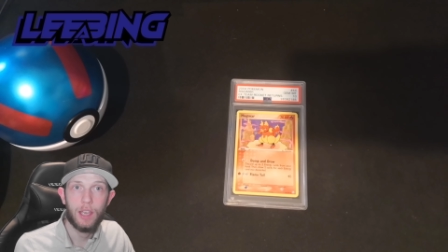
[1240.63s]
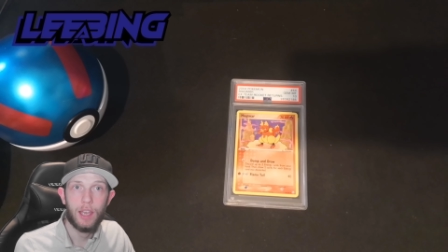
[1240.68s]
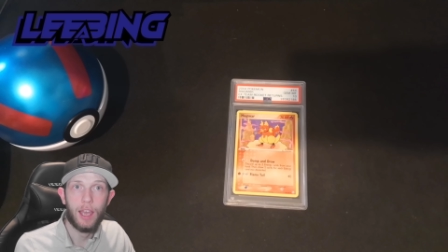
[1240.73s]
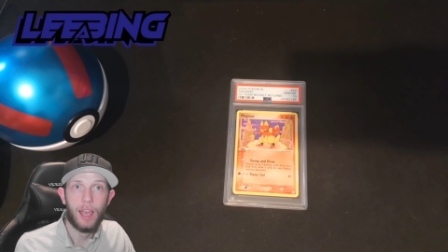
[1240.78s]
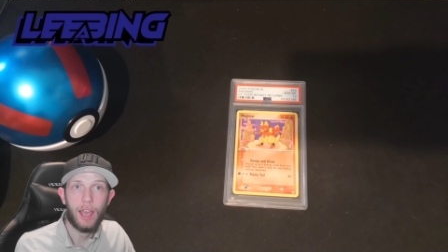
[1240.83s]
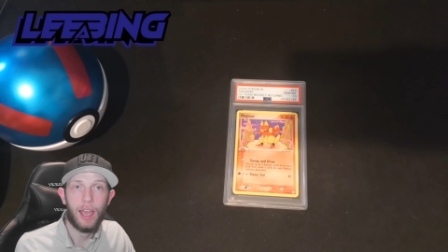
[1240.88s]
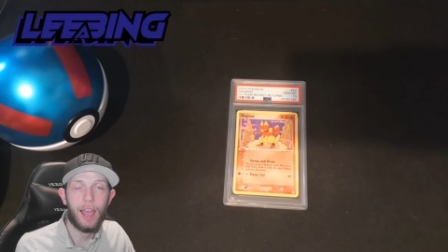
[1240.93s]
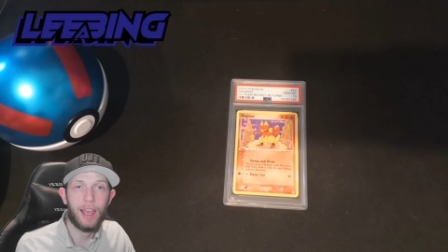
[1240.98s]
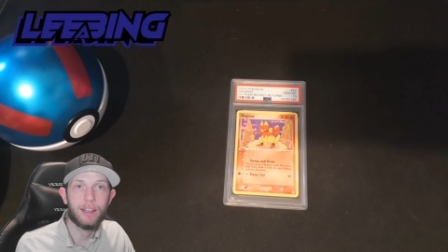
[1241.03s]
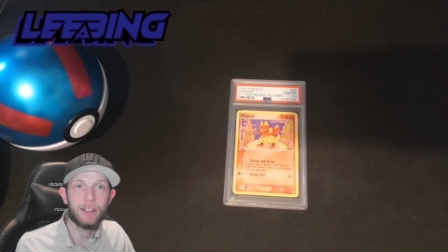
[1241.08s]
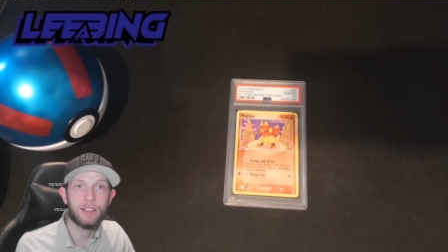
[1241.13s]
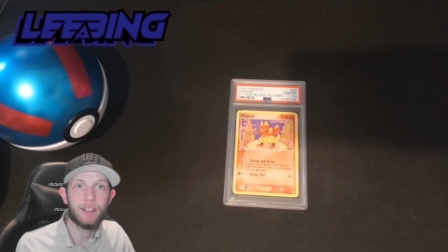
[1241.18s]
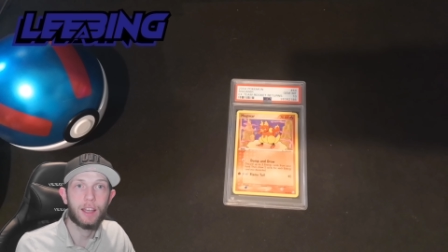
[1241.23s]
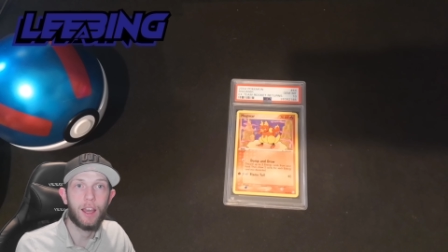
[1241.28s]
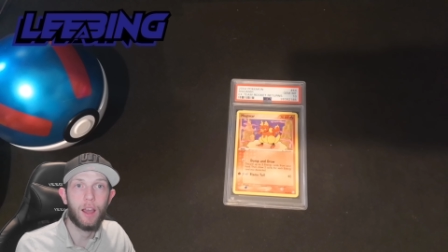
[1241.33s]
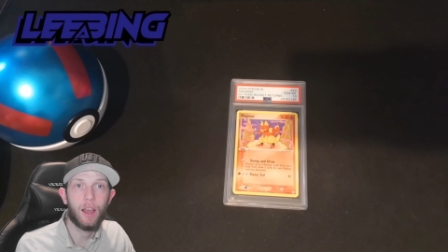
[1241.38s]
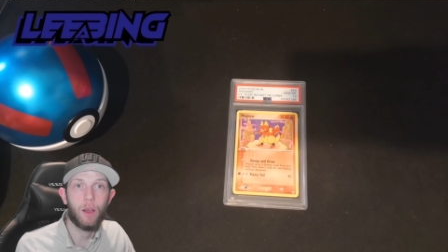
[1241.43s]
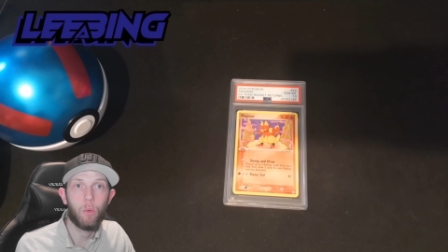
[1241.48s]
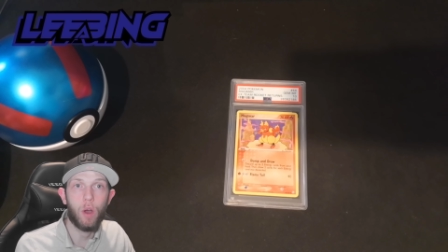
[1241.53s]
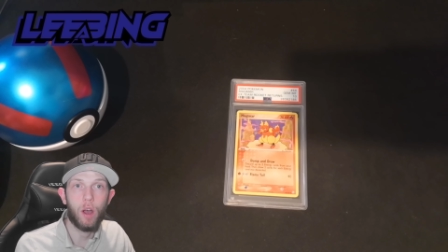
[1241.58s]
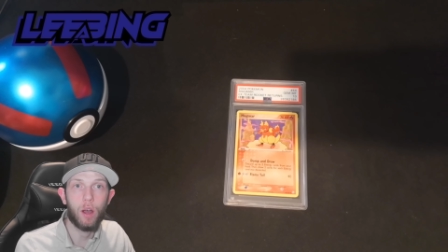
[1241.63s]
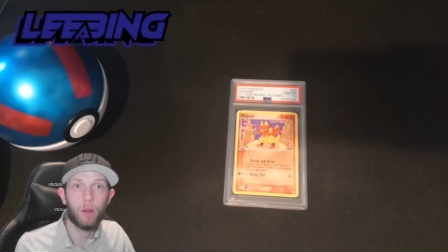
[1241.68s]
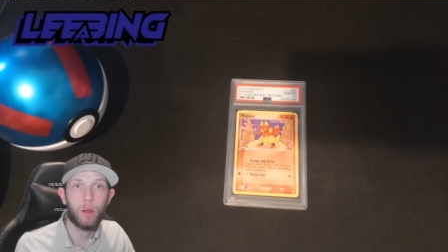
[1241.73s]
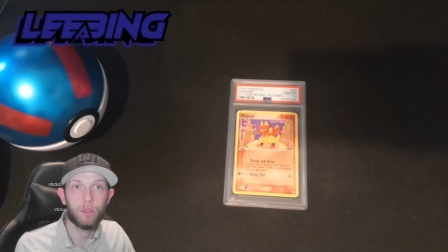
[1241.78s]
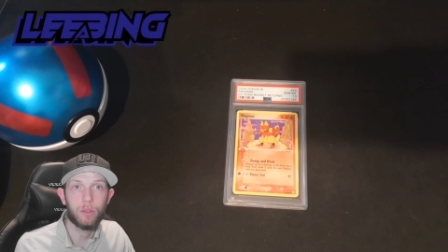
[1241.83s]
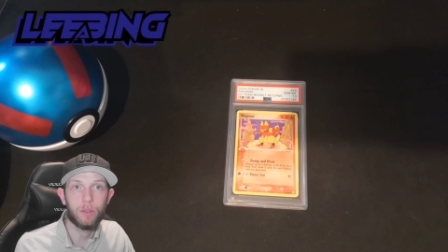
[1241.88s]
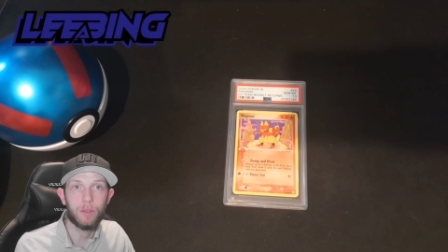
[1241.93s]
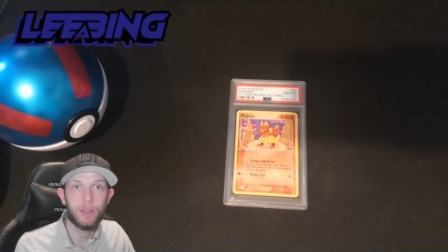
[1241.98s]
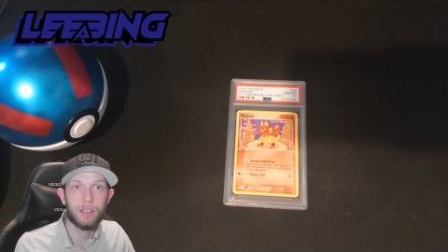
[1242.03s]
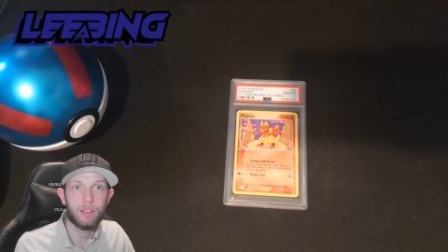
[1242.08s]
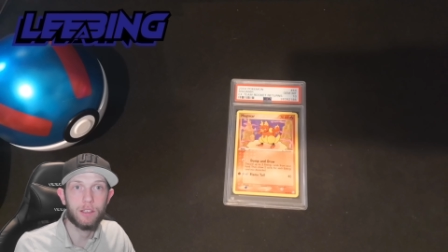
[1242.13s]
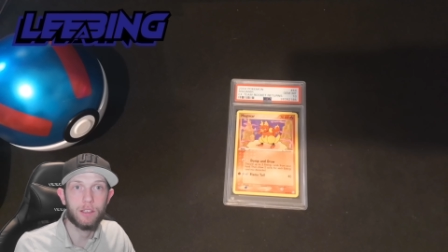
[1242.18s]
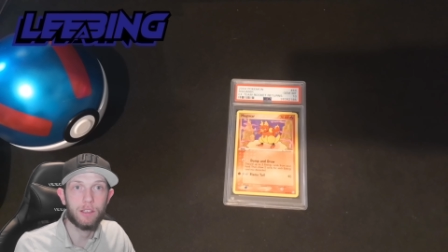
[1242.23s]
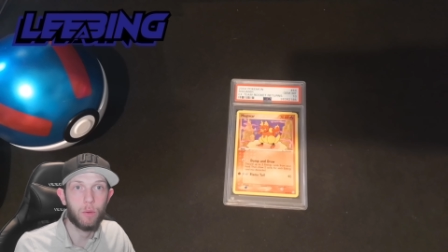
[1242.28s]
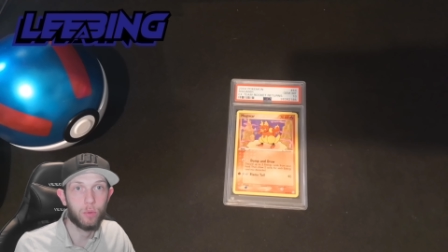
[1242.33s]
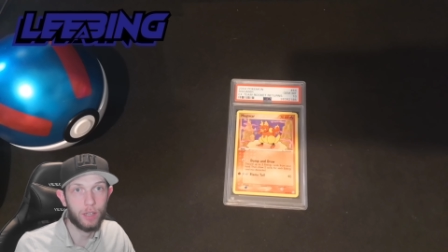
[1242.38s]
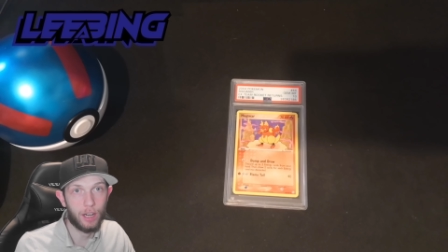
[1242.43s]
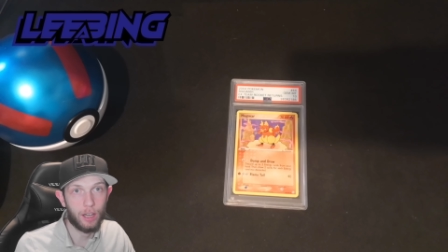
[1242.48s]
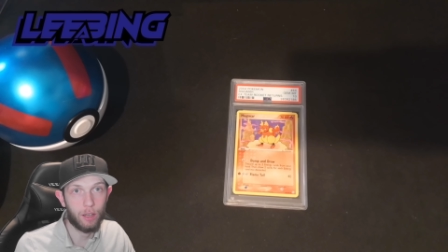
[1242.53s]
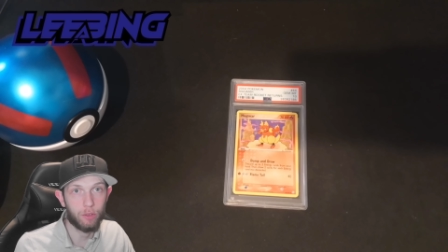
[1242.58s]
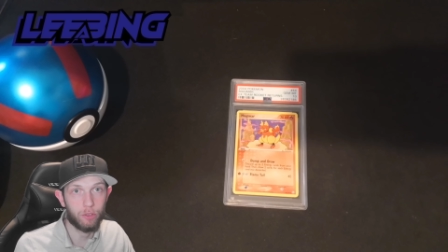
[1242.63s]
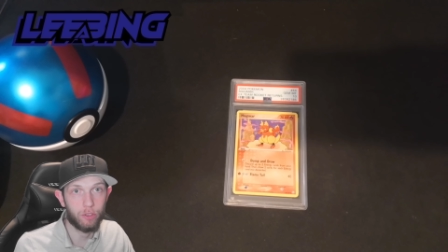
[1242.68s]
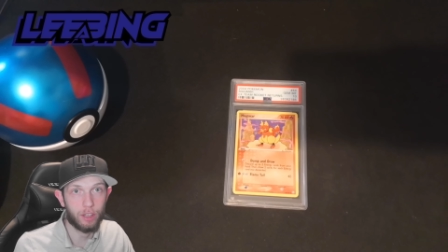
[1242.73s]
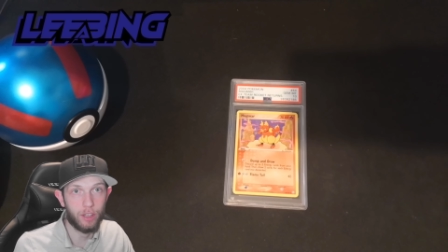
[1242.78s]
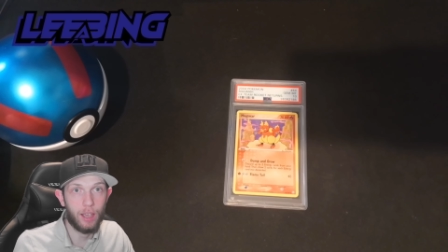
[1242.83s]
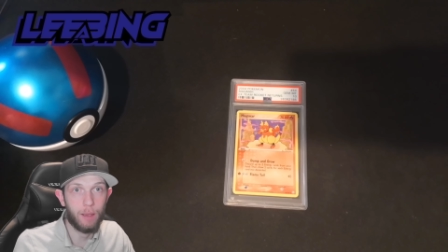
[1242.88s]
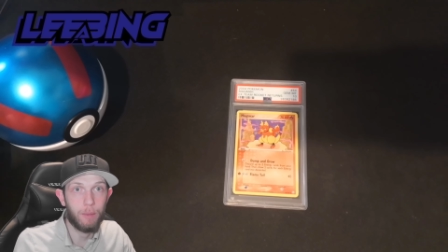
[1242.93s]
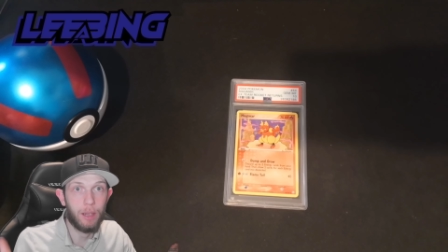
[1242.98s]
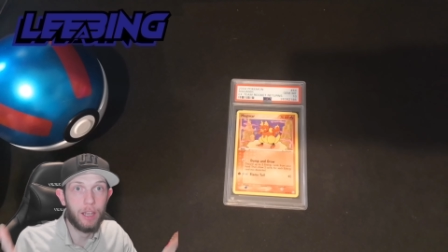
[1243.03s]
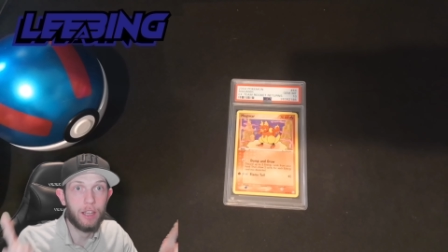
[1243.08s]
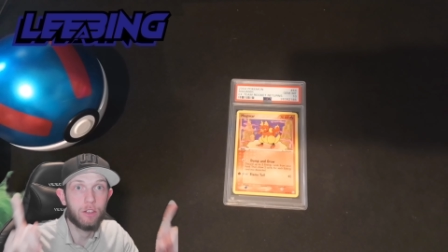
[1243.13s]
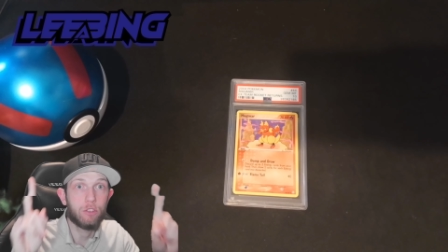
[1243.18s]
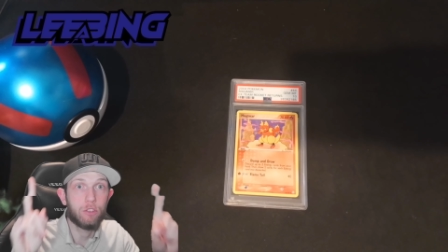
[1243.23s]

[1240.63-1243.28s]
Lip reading: And what I'll do is I will now slam a